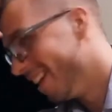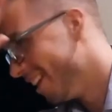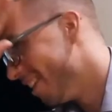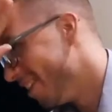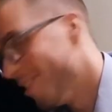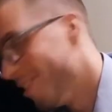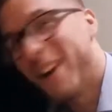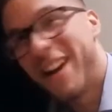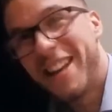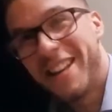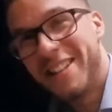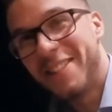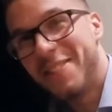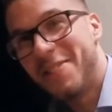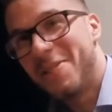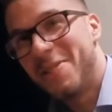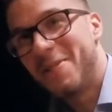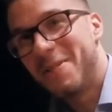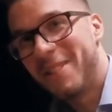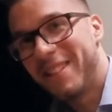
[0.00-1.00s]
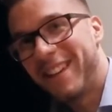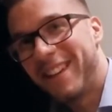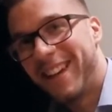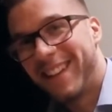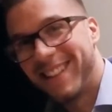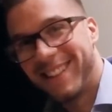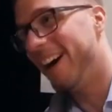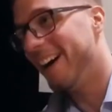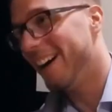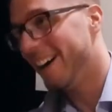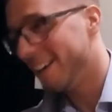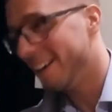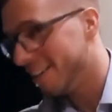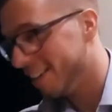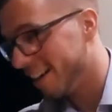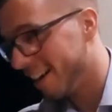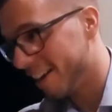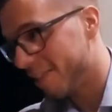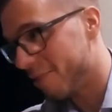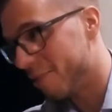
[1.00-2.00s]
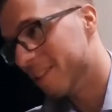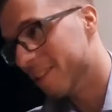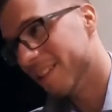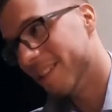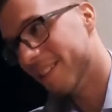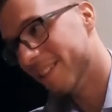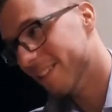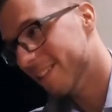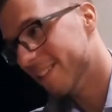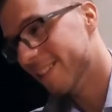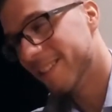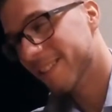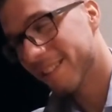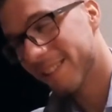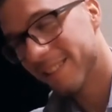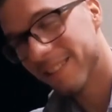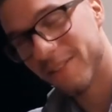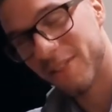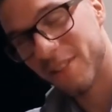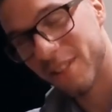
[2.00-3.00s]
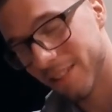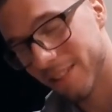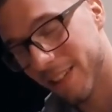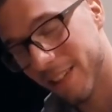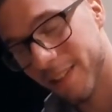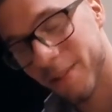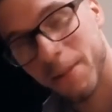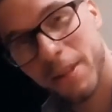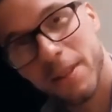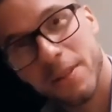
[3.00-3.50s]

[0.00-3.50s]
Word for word: I know. I hit you with that. I, I really feel that.